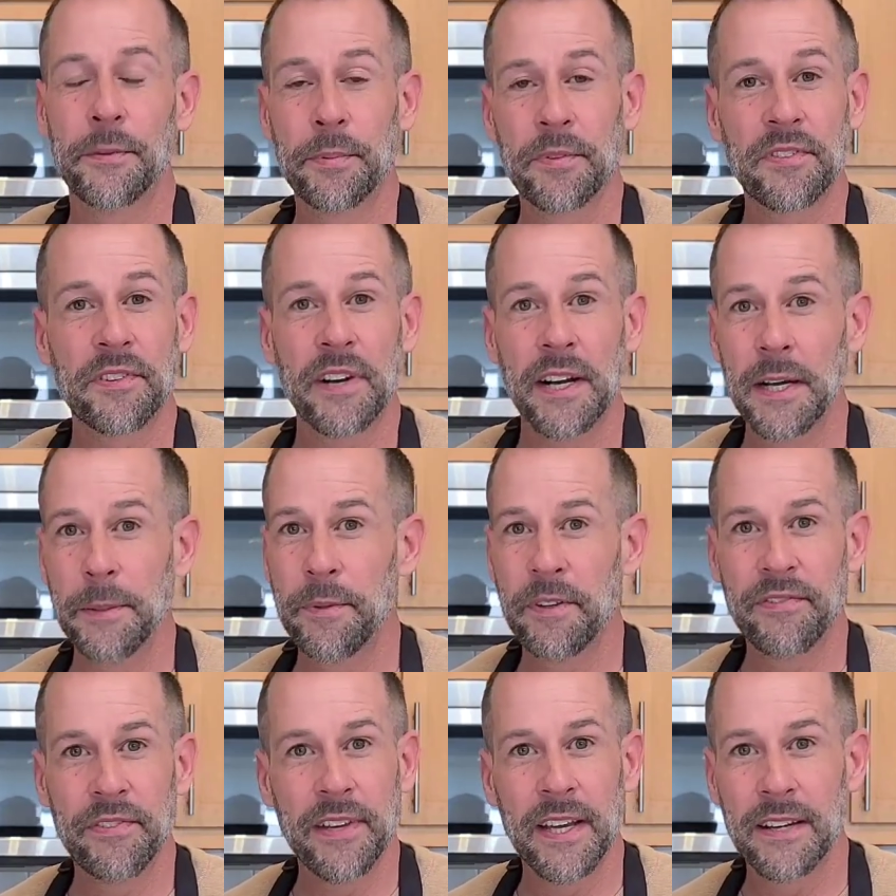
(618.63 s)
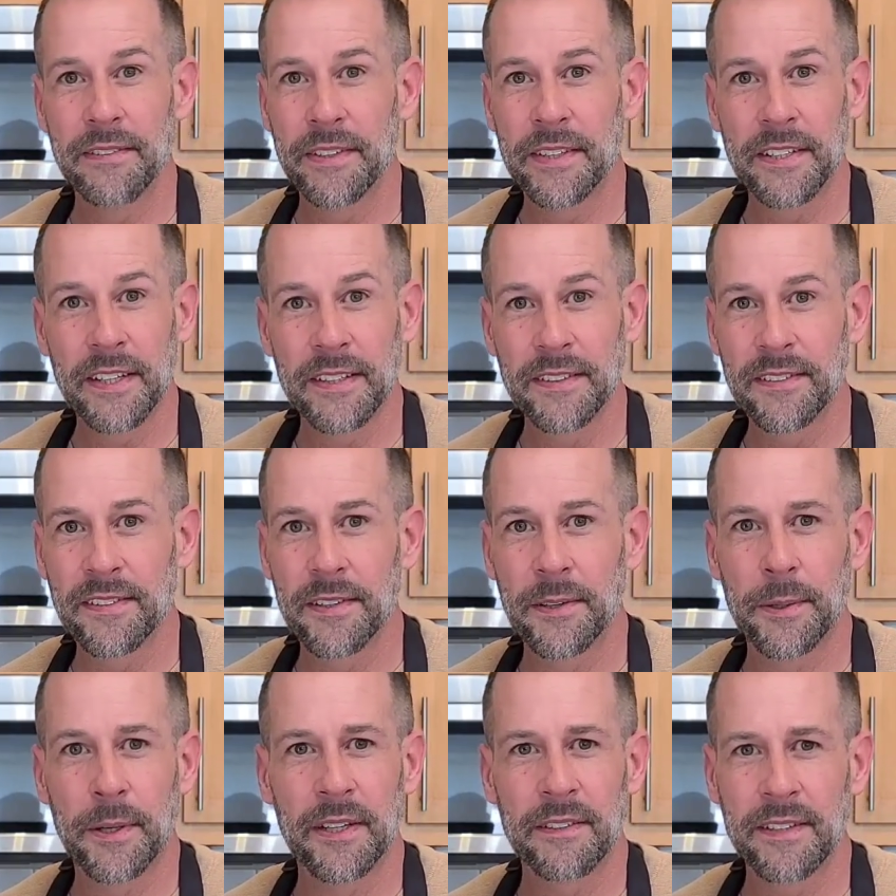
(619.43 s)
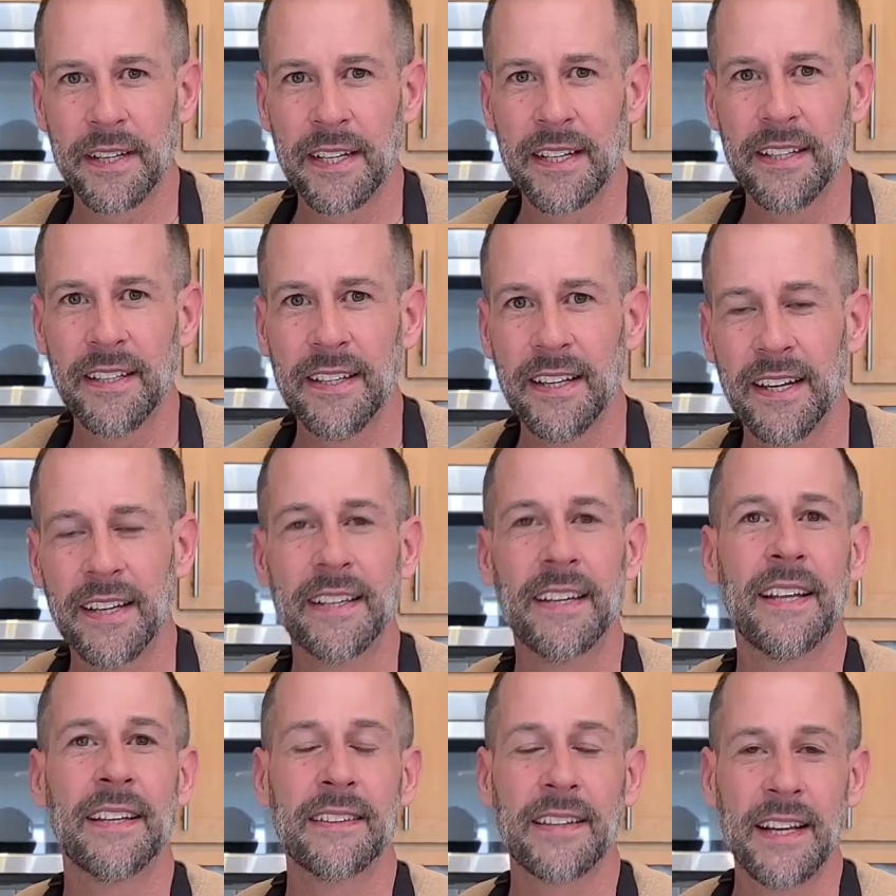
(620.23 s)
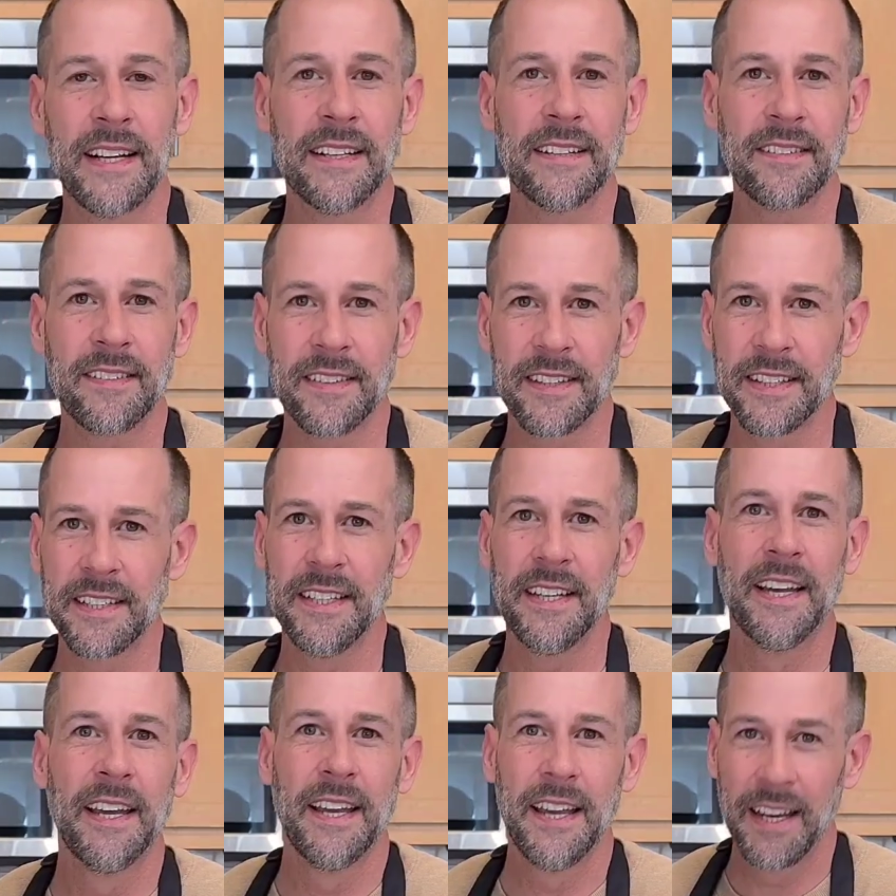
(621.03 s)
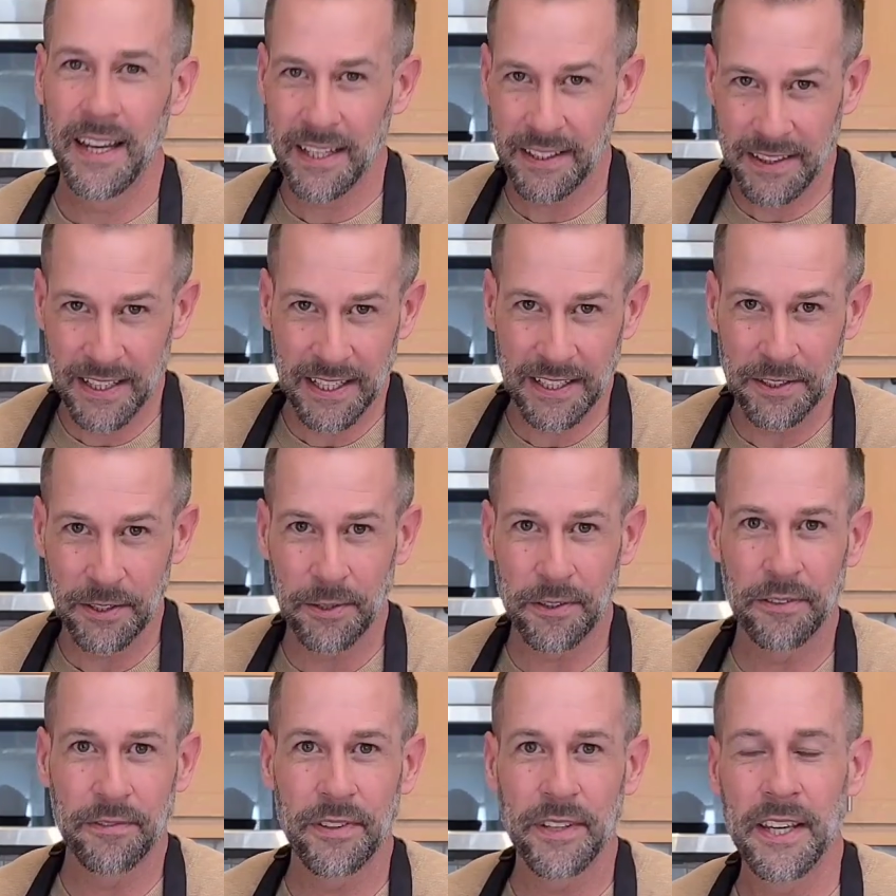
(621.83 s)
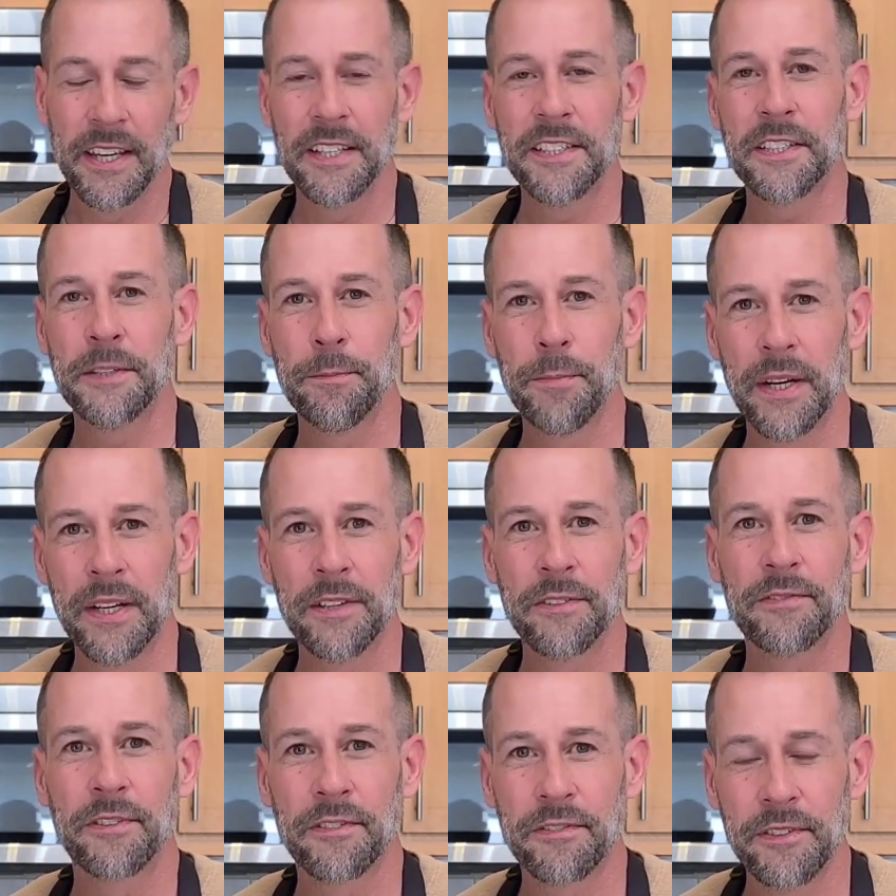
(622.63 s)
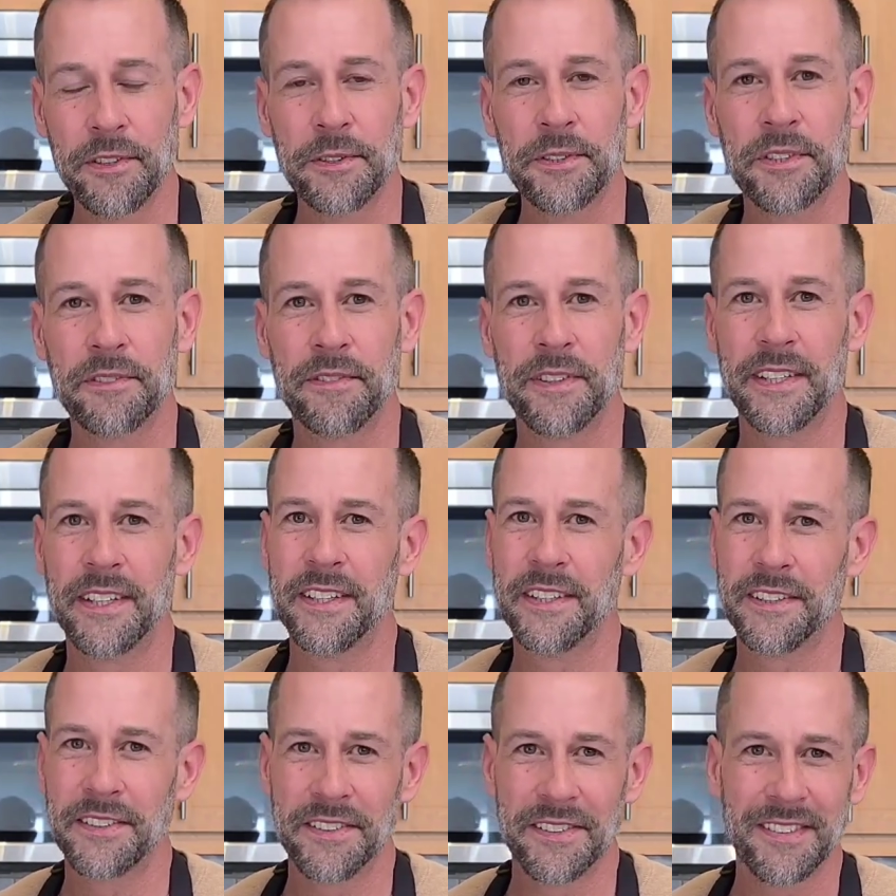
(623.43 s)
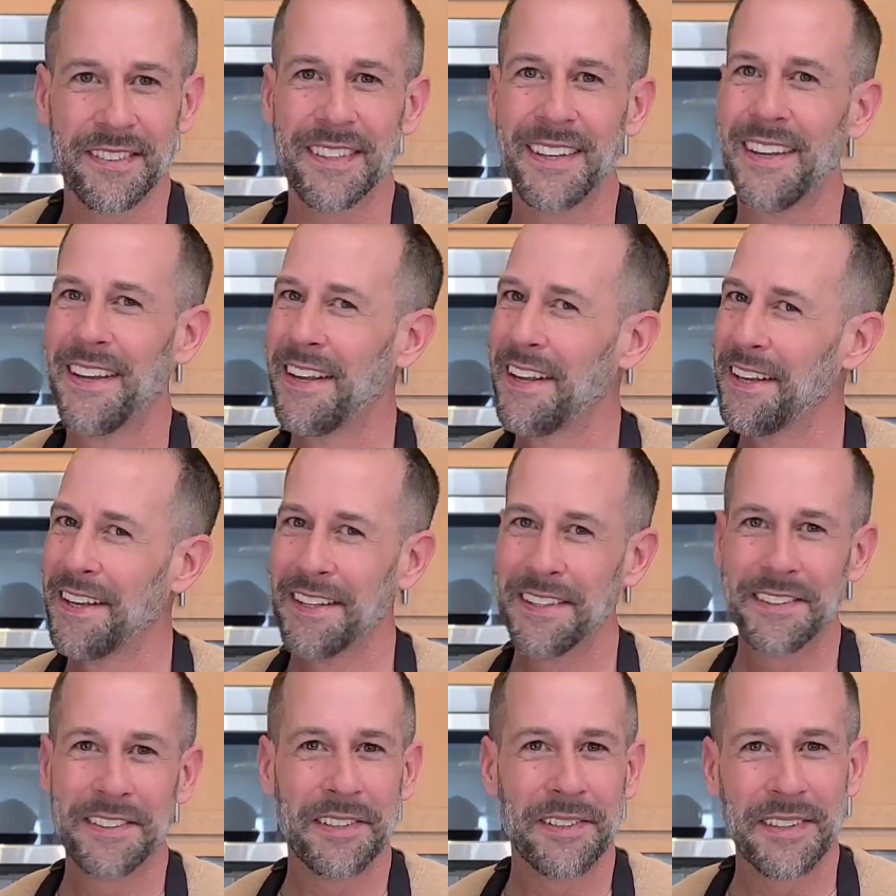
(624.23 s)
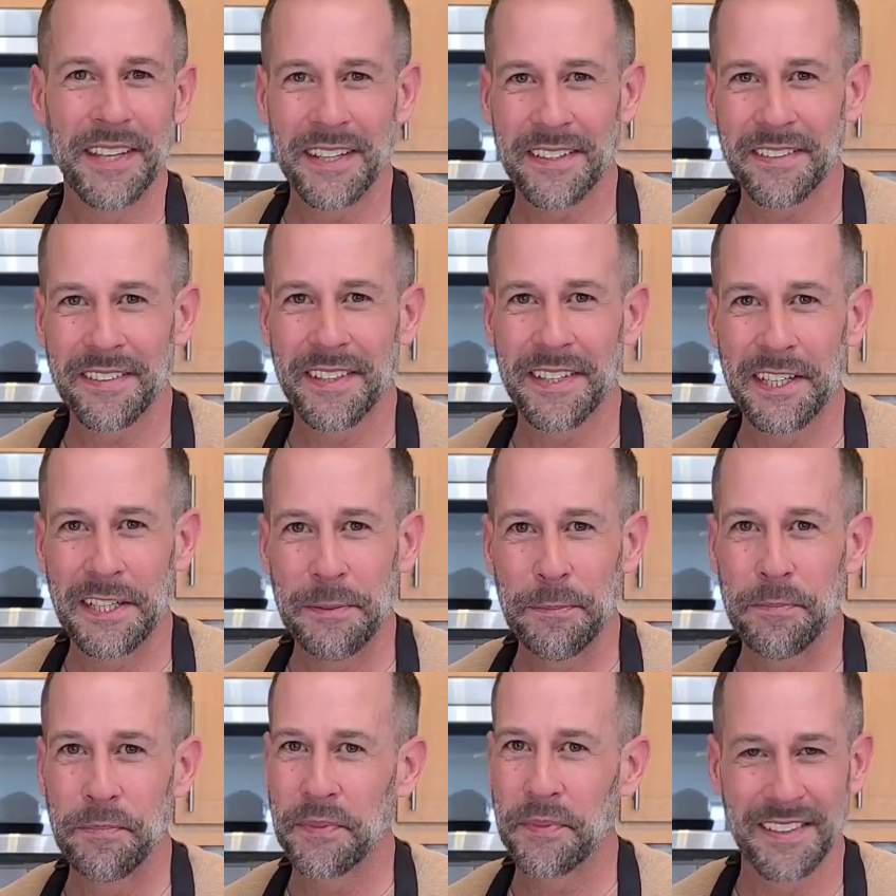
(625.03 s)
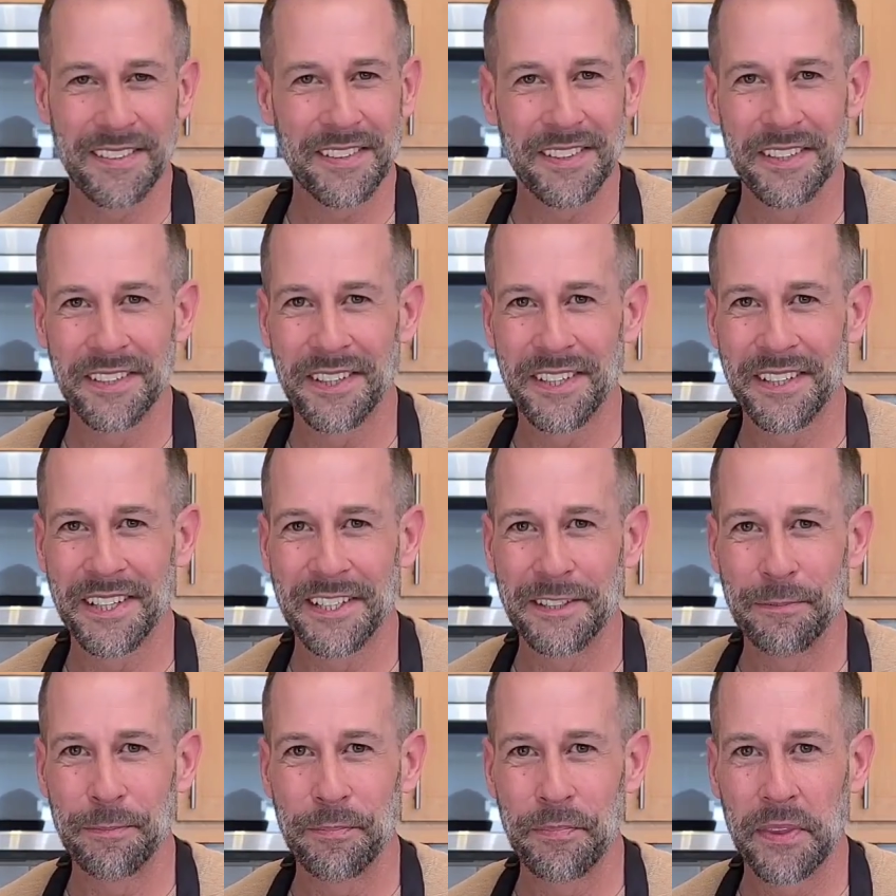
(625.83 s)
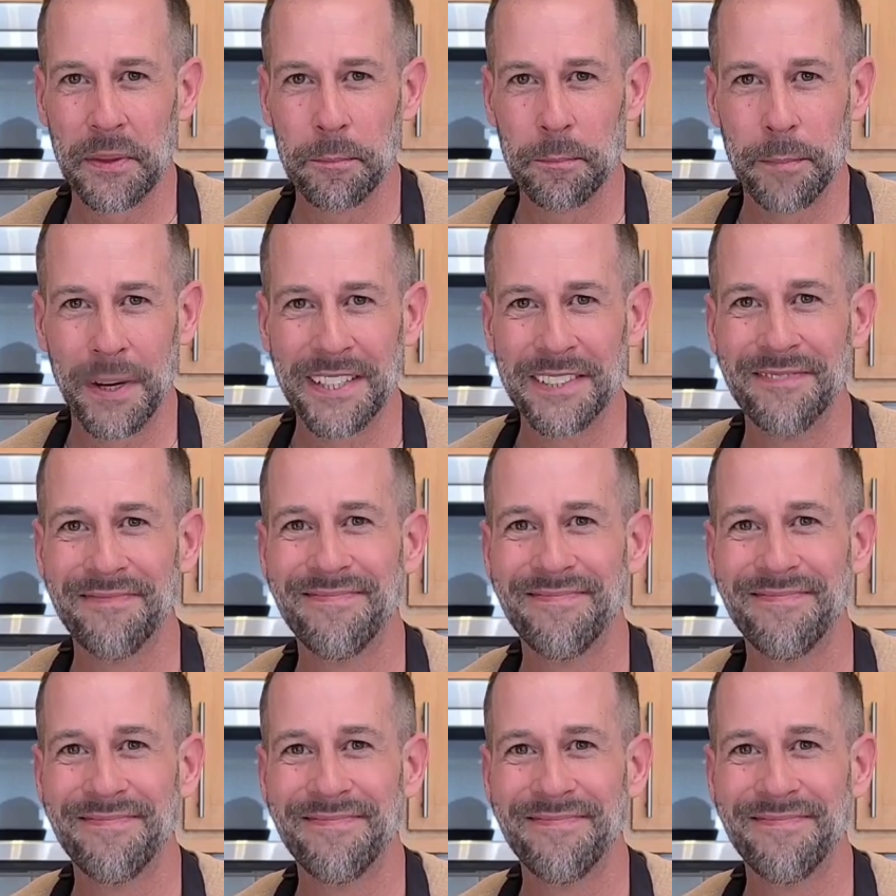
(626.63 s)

Subscribe if you haven't done so already. And then lastly, hit that notification bell for future videos. Until next time, I'll see you all then.